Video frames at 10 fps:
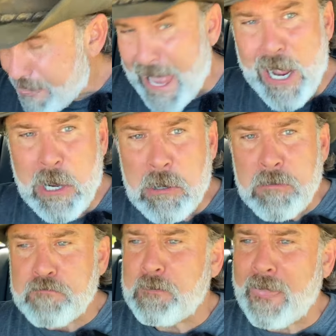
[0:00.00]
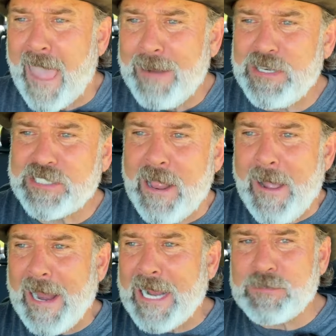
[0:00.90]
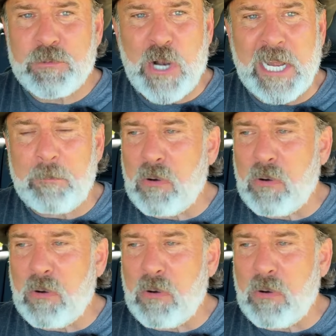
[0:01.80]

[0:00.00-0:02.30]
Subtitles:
Ooh, I got some drinking